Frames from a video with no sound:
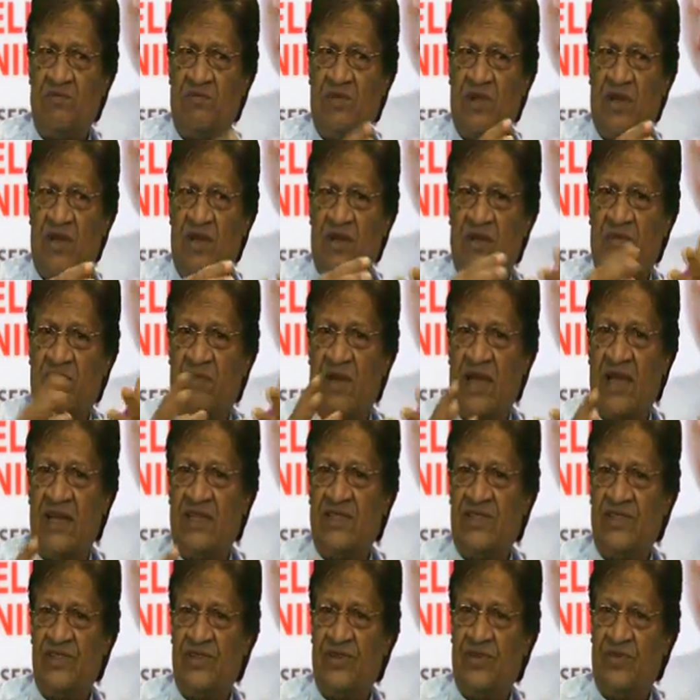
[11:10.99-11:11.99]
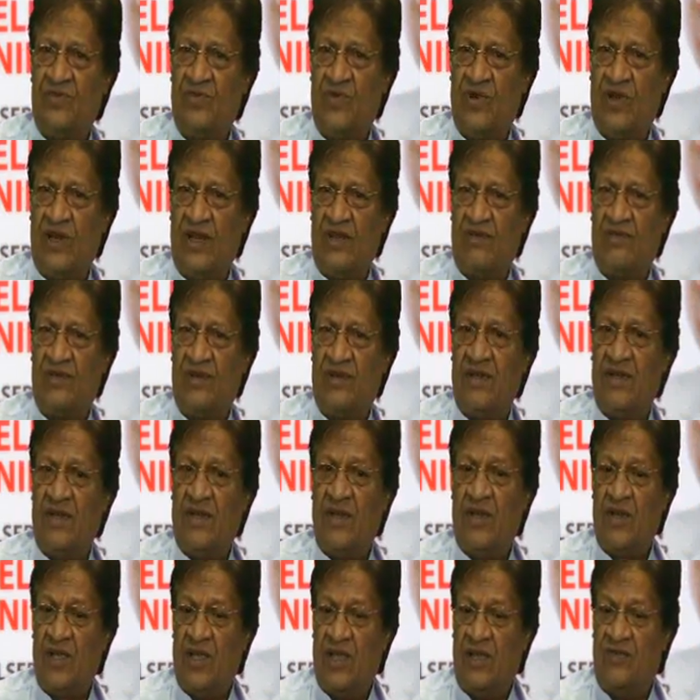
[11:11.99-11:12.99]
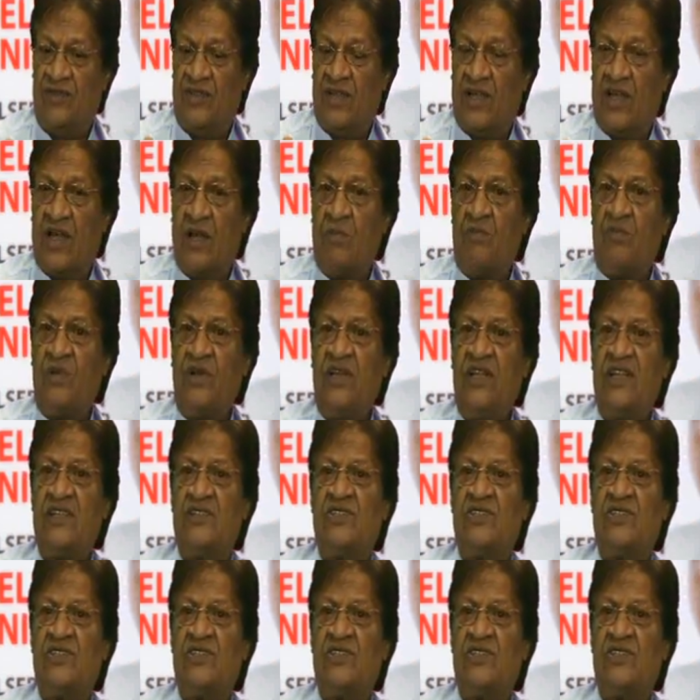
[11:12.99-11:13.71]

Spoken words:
product manager and whatever, if the company had